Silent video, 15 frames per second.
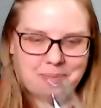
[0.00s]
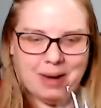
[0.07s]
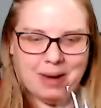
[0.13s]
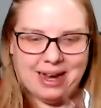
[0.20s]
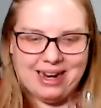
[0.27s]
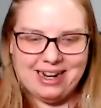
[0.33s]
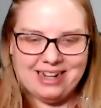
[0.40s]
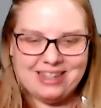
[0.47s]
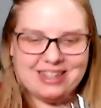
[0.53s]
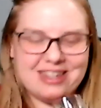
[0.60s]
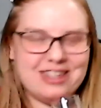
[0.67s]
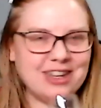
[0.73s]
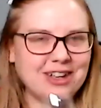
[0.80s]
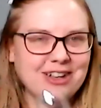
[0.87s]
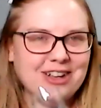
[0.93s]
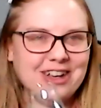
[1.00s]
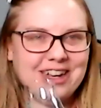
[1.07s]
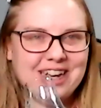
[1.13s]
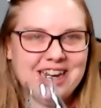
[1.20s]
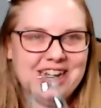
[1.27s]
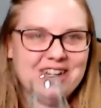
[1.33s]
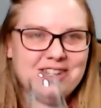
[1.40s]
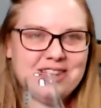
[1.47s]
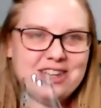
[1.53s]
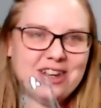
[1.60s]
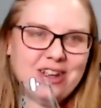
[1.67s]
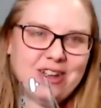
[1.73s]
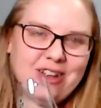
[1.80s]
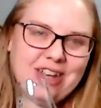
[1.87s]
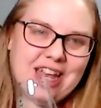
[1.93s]
but it's still good. You
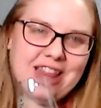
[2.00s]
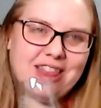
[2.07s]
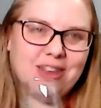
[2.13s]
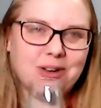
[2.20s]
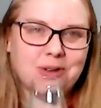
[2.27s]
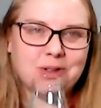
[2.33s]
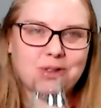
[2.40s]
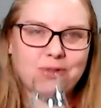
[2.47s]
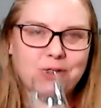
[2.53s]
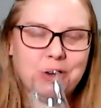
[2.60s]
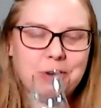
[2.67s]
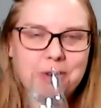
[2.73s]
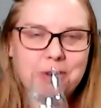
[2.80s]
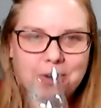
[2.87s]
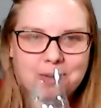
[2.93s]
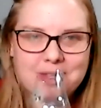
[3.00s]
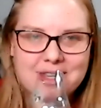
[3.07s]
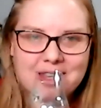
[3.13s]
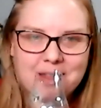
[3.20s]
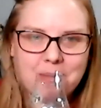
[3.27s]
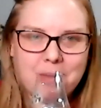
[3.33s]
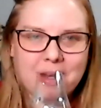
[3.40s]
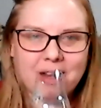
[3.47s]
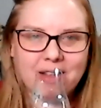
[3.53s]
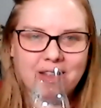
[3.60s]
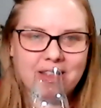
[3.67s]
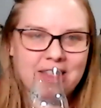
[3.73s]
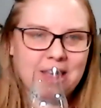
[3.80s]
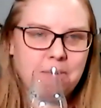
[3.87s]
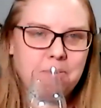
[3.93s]
still get those fruit notes in the
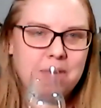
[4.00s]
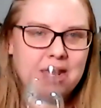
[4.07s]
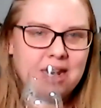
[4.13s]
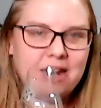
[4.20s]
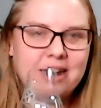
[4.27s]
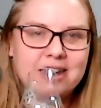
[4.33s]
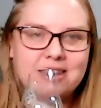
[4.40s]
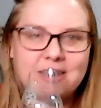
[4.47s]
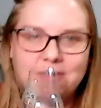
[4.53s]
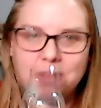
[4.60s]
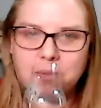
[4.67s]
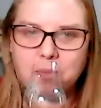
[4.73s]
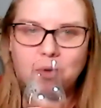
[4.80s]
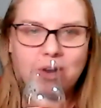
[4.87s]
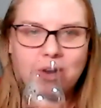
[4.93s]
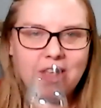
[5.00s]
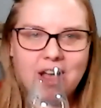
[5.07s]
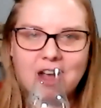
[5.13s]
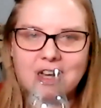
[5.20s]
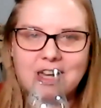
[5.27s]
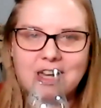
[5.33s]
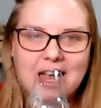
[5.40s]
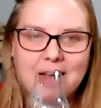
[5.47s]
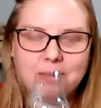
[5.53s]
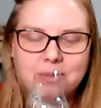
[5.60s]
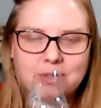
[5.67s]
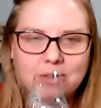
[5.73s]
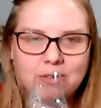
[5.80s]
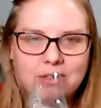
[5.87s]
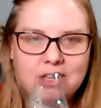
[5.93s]
middle, and that meatiness of the Mortlock
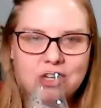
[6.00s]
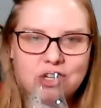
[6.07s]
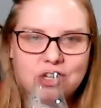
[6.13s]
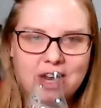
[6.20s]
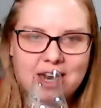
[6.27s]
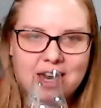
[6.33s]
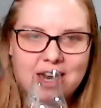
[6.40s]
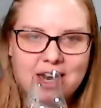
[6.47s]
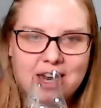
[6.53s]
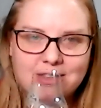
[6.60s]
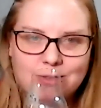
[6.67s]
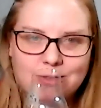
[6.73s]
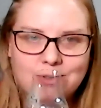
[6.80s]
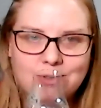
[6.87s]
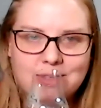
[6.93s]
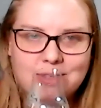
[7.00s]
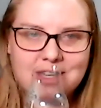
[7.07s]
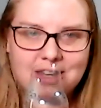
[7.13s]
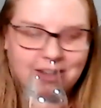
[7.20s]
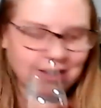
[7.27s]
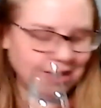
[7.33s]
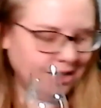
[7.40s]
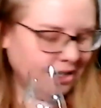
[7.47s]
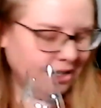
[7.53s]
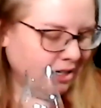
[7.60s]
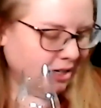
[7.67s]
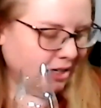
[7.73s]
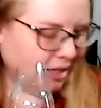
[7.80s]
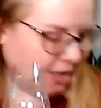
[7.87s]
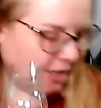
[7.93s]
absolutely shines through still.
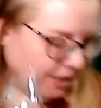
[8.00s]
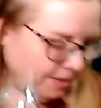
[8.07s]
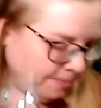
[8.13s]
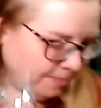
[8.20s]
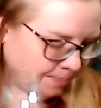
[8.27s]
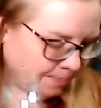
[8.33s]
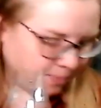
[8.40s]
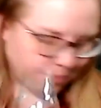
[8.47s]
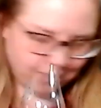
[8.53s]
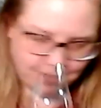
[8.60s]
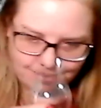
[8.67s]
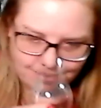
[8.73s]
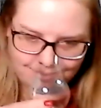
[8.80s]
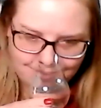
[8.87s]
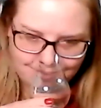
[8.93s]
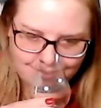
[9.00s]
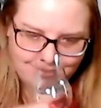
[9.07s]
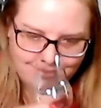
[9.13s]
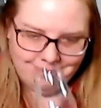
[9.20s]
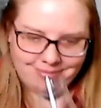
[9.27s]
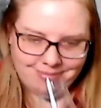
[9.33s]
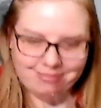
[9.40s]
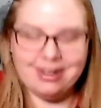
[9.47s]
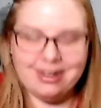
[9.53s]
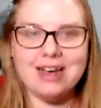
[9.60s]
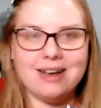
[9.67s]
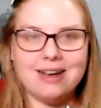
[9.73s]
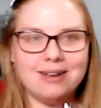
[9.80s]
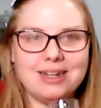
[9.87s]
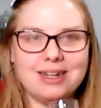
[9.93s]

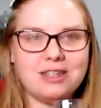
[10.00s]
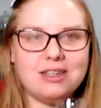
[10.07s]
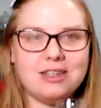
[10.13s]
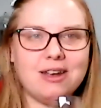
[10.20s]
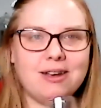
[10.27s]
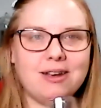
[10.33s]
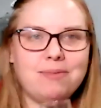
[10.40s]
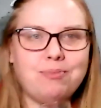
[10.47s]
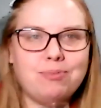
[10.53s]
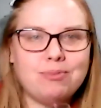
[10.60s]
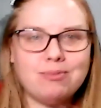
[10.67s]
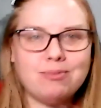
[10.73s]
Yeah, it's a